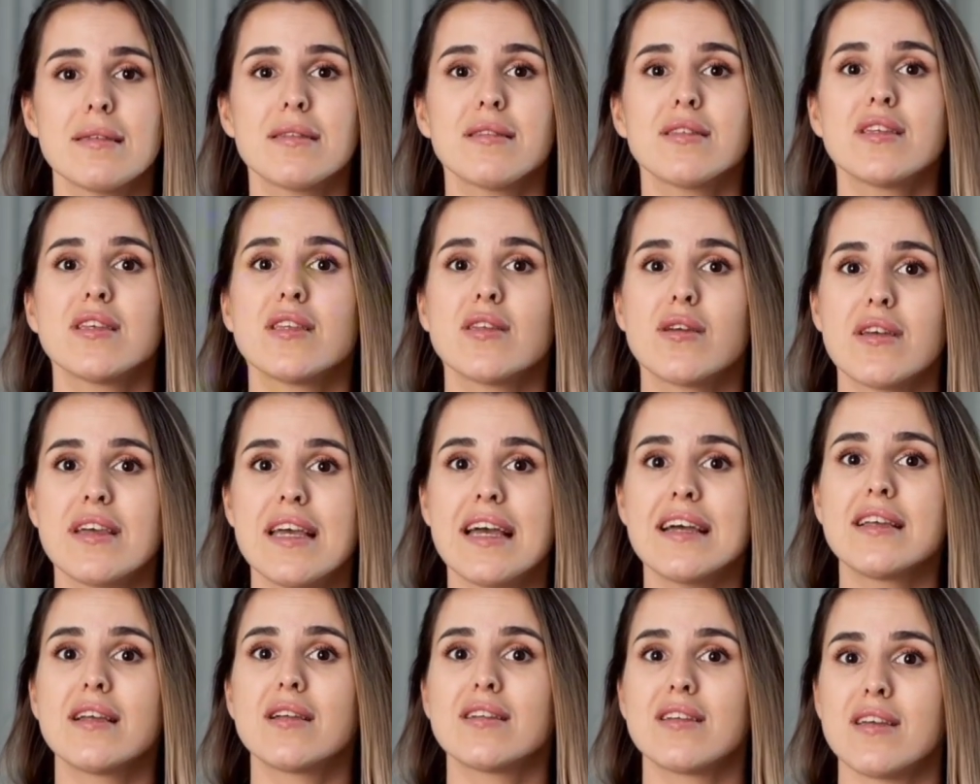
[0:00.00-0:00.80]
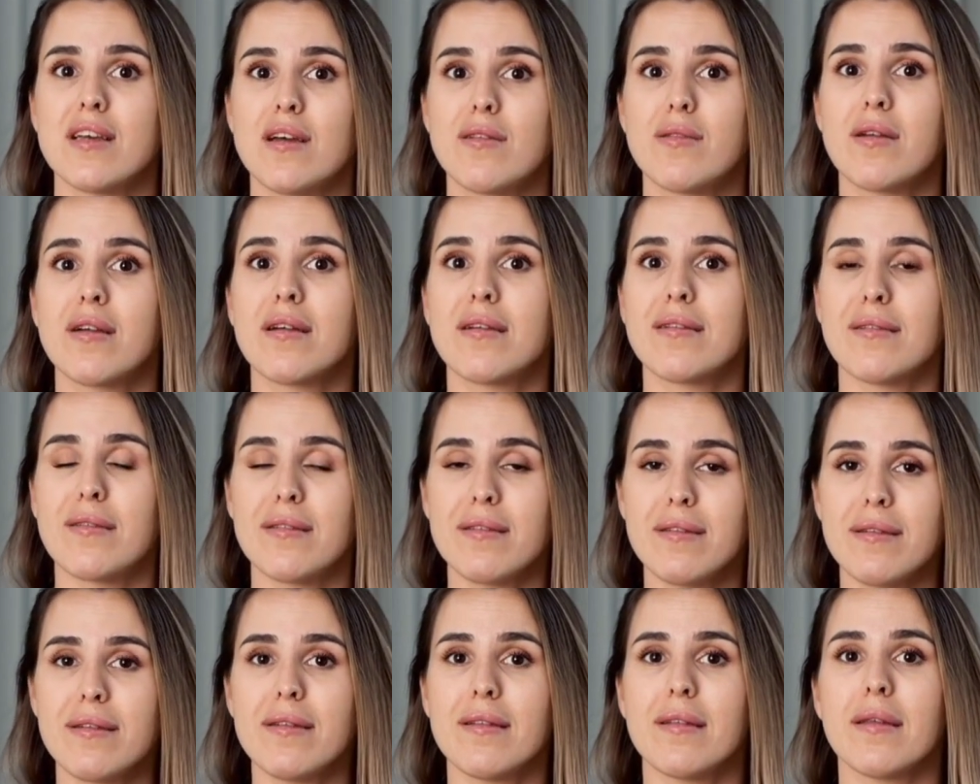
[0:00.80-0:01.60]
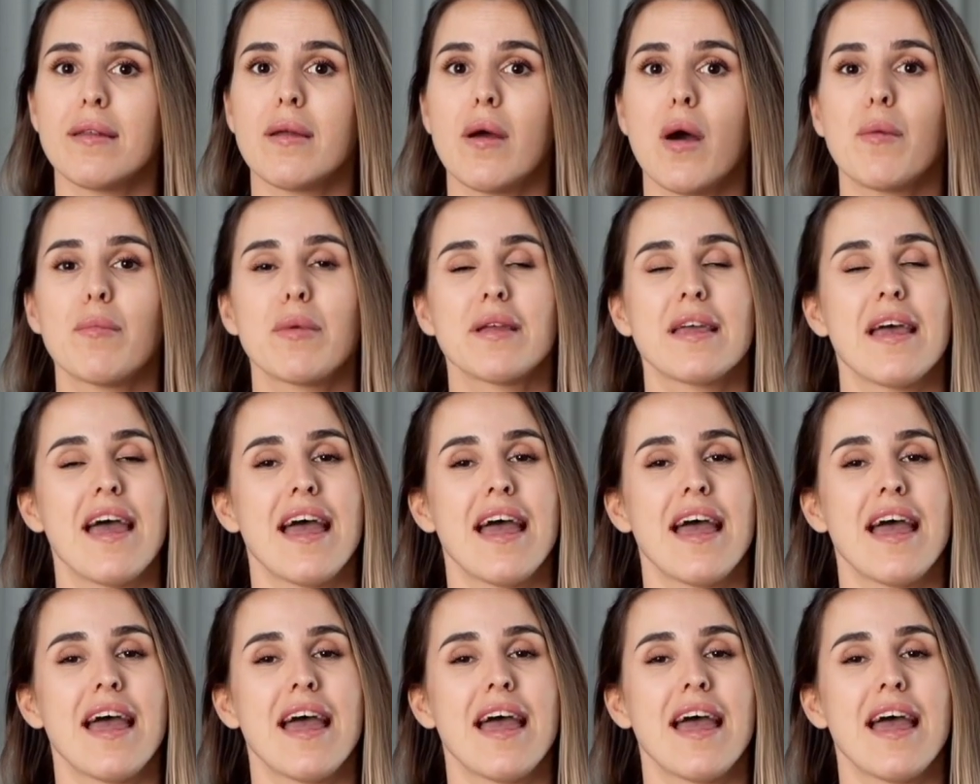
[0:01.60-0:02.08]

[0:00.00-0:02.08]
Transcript: To create your server, Open